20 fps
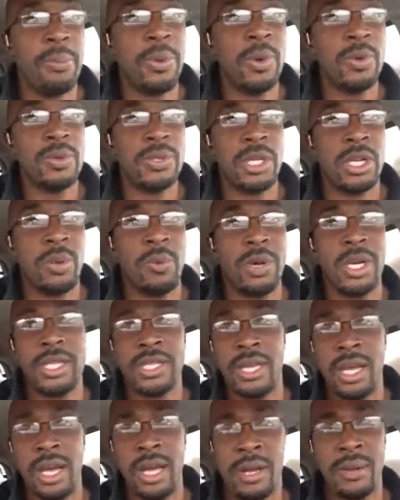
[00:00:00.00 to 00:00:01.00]
of boots in the
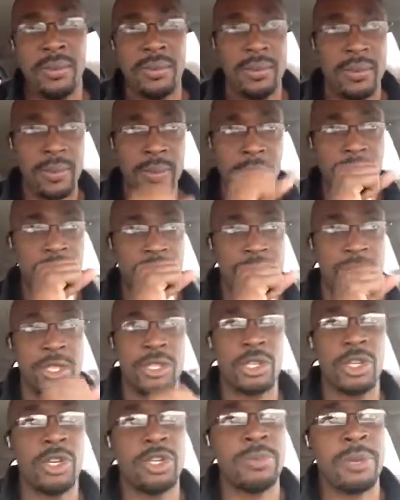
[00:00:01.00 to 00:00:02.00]
wintertime.
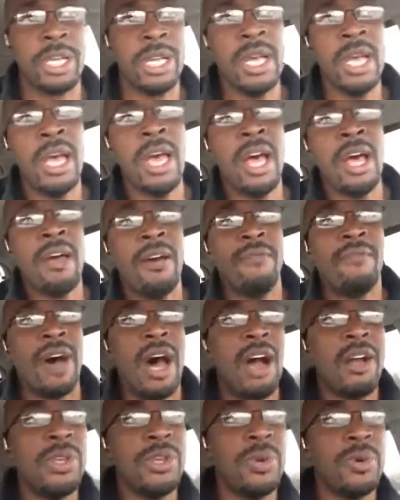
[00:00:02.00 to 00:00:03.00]
Excuse me.
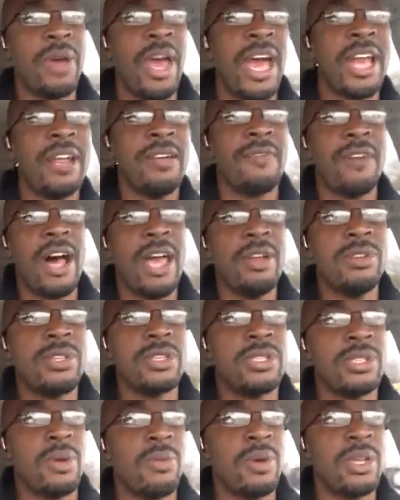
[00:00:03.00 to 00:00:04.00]
Adding value
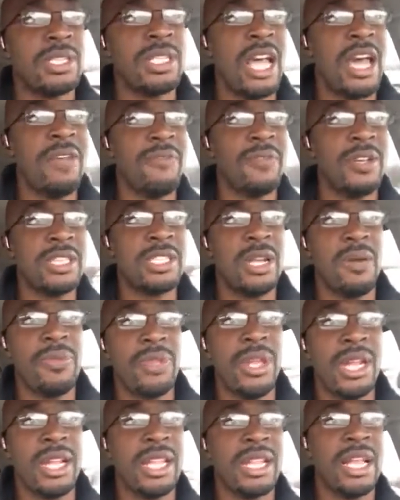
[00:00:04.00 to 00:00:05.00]
to someone's life is
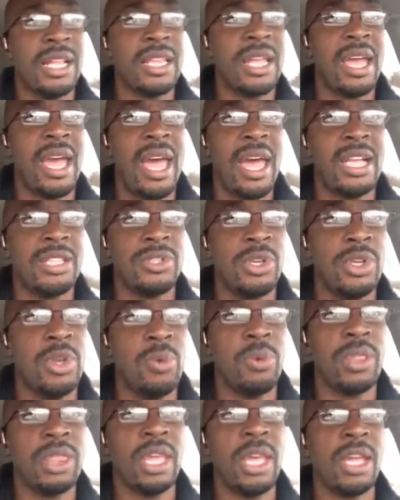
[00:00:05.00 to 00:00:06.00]
something that they add to
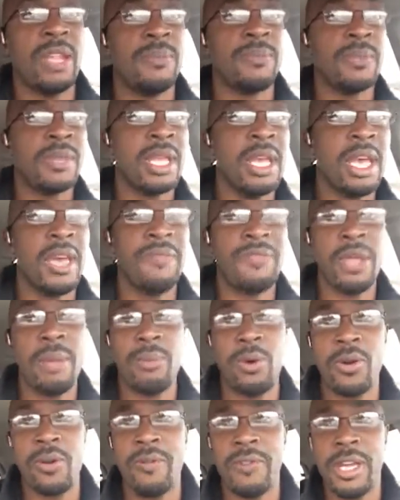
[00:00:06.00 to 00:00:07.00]
you within. If they
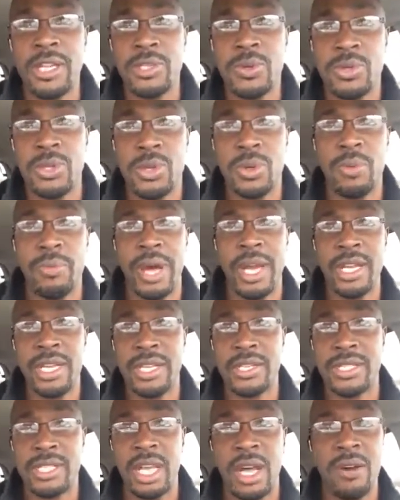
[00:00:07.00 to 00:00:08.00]
motivate you to better
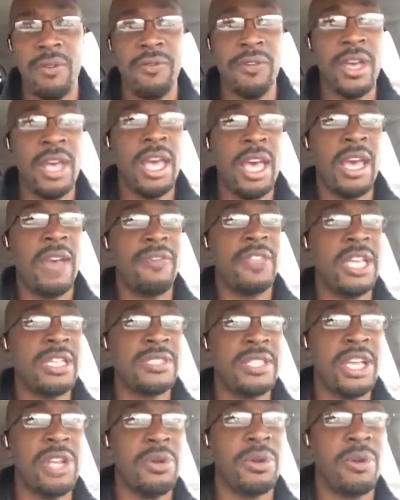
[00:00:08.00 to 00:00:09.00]
yourself, if they
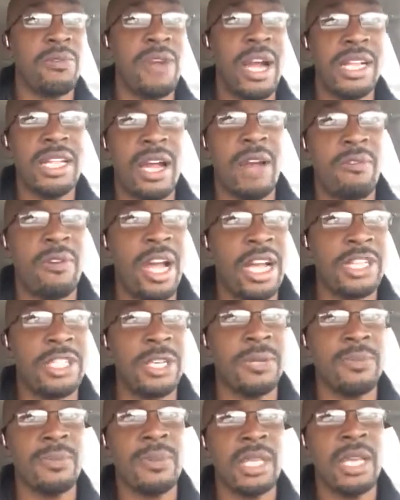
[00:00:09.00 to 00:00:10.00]
steer you in the right
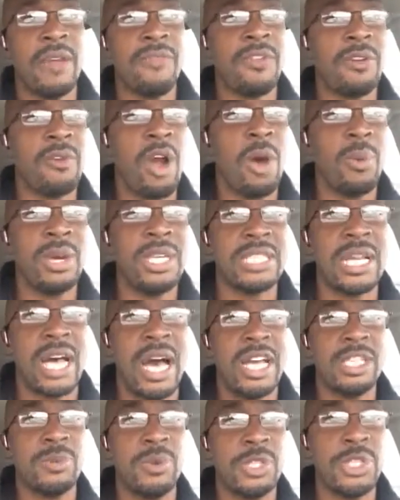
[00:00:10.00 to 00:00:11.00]
direction, if they're always
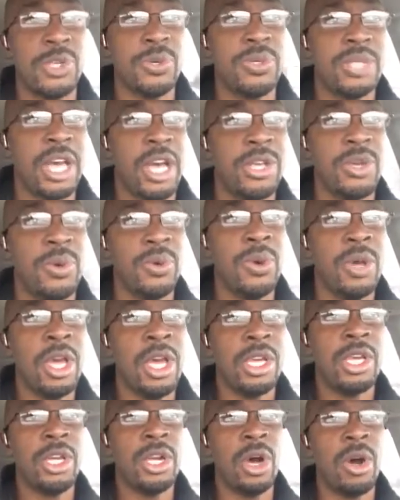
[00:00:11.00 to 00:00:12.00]
honest with you, tell you,
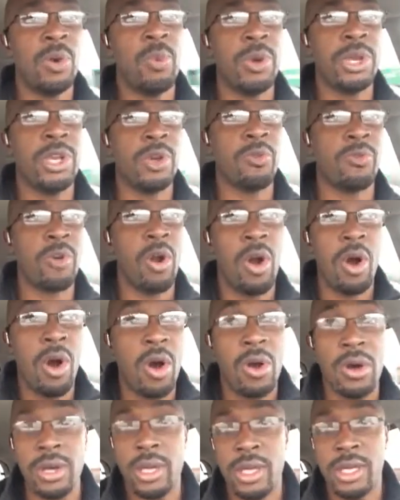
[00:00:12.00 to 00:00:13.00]
you know, when you're
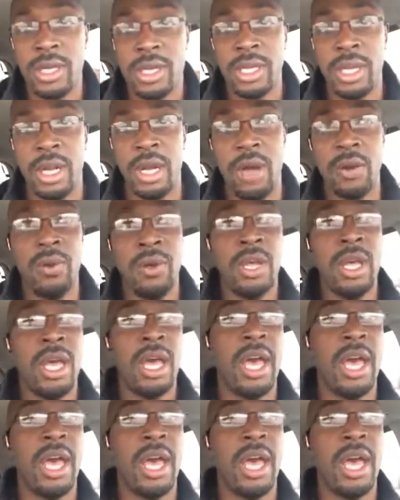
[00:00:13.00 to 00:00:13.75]
wrong, you know,